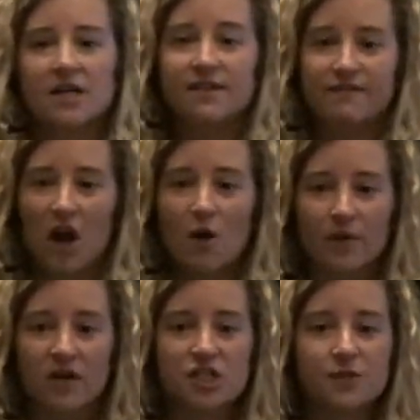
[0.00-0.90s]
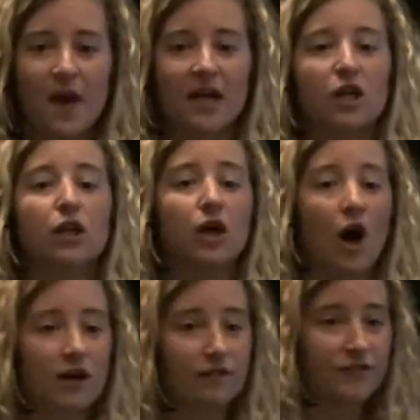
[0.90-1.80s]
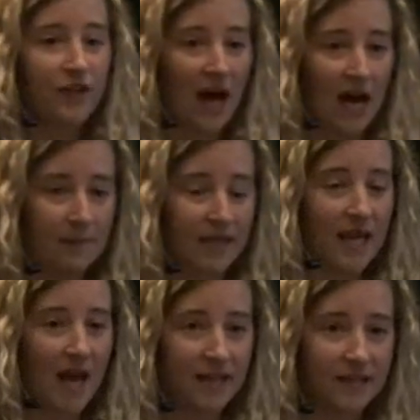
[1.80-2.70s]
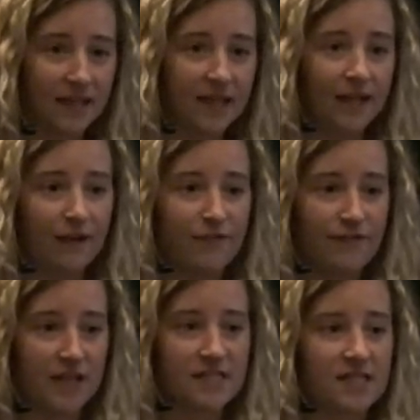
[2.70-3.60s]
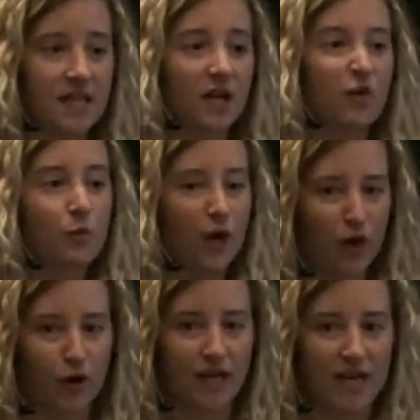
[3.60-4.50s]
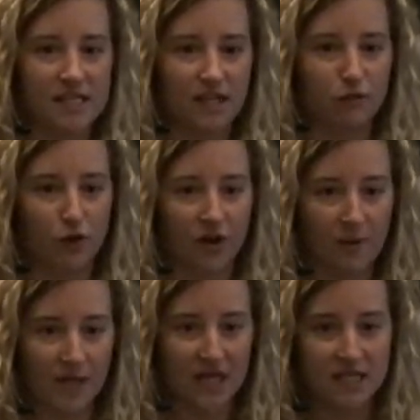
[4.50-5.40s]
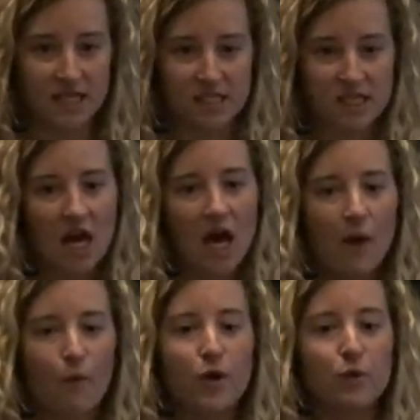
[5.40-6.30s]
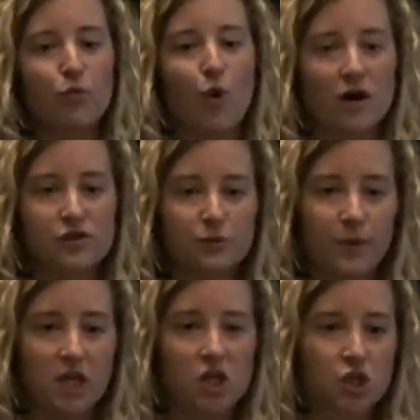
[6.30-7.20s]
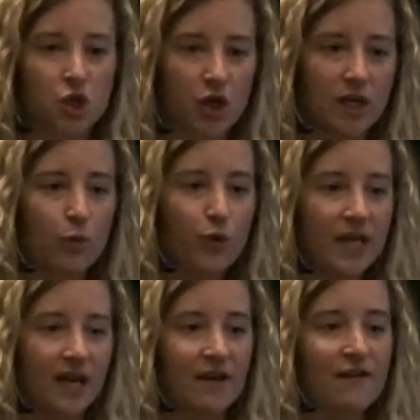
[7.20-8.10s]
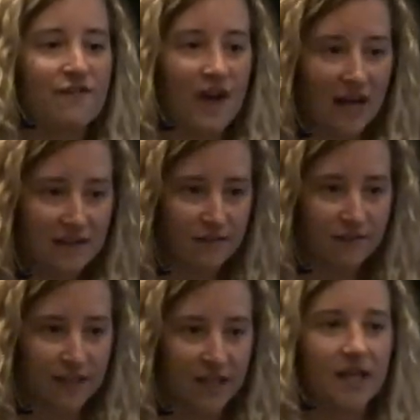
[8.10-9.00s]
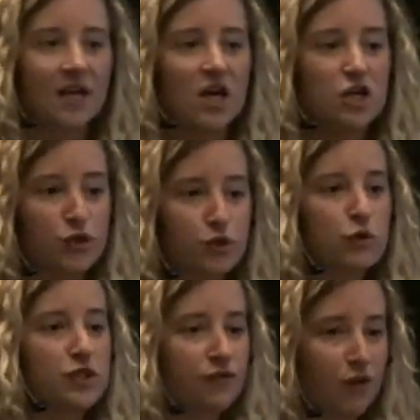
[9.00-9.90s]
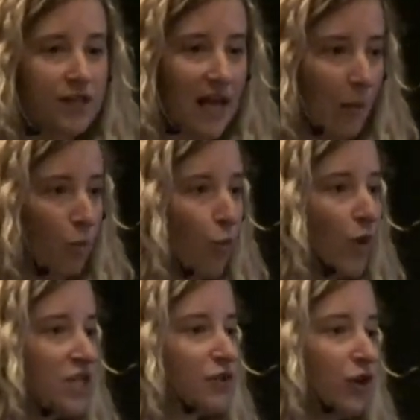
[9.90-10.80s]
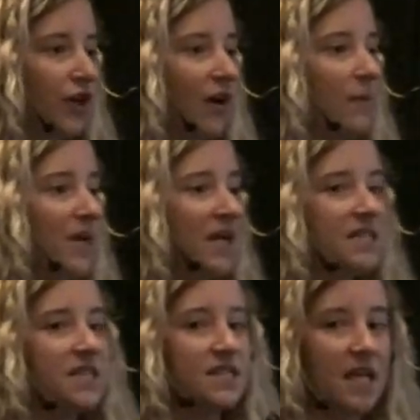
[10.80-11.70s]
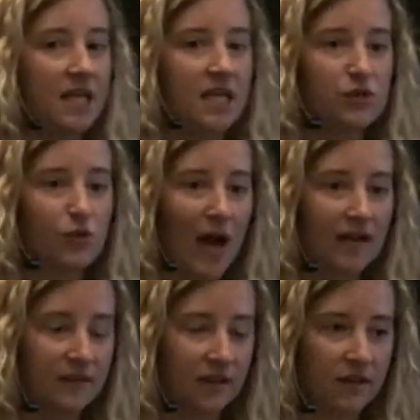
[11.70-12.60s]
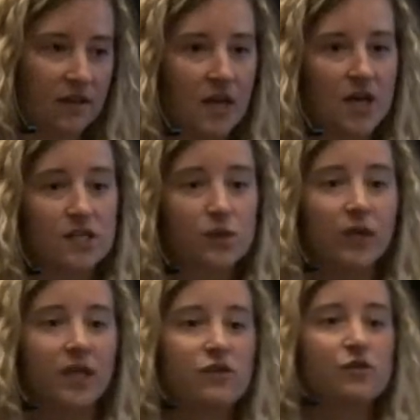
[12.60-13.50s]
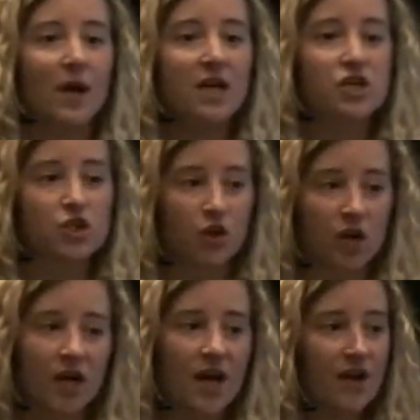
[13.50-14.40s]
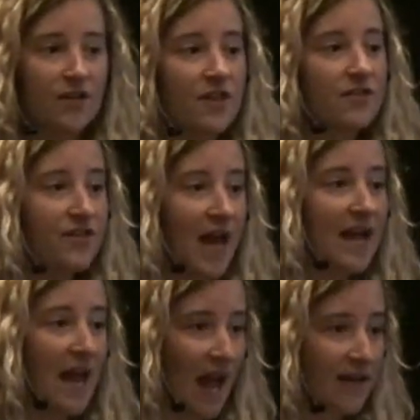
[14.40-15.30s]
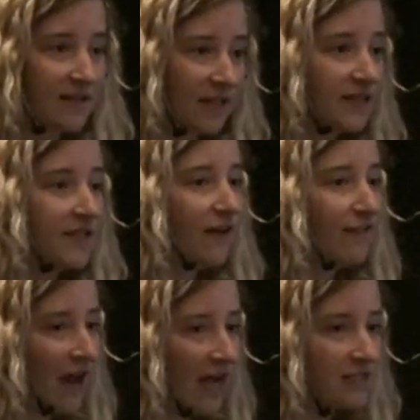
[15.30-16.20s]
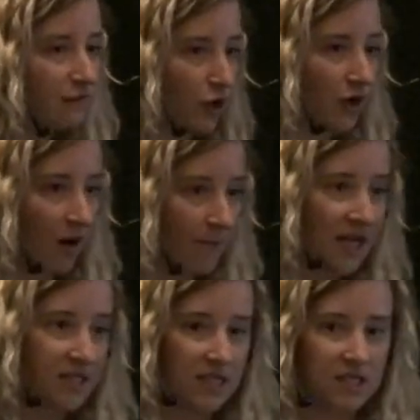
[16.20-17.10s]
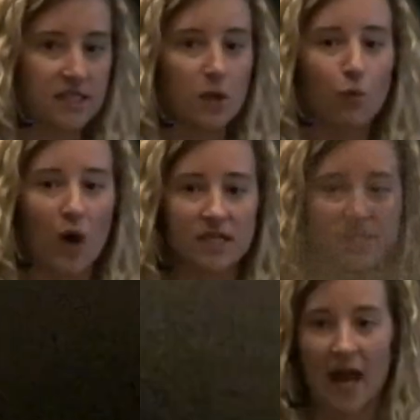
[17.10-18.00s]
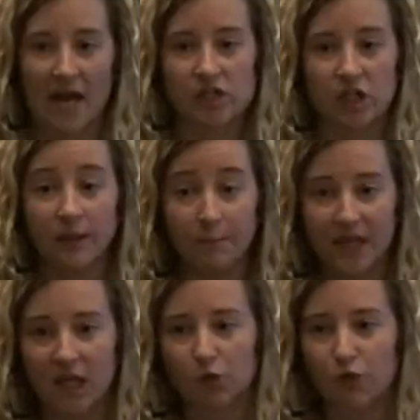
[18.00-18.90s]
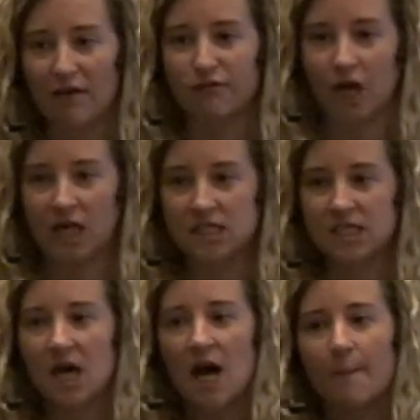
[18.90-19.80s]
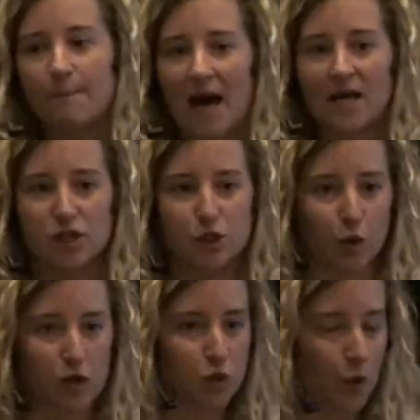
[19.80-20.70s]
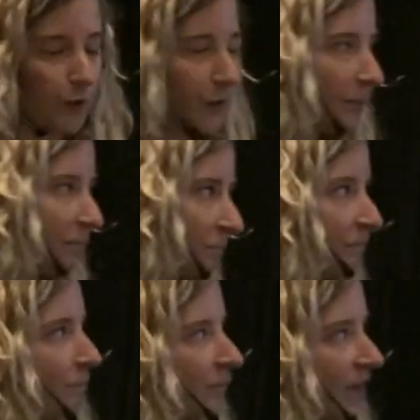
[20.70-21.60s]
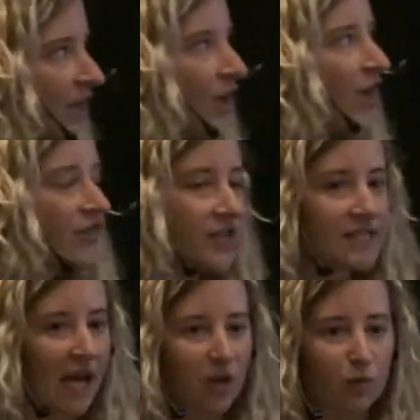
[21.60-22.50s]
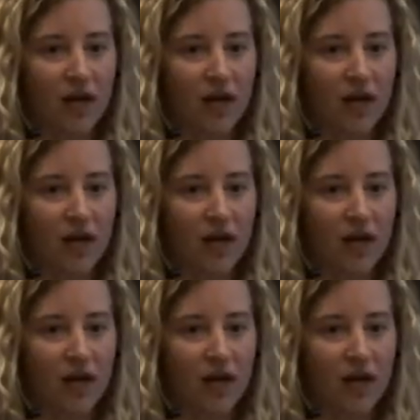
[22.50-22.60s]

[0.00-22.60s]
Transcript: Developers spend a lot of time in handling, fixing, prioritizing vulnerabilities. We want to make sure that we can effectively choose for them which vulnerabilities they need to handle. So we need to make sure that they handle the effective vulnerabilities, the ones that are actually being referenced by the source code. The second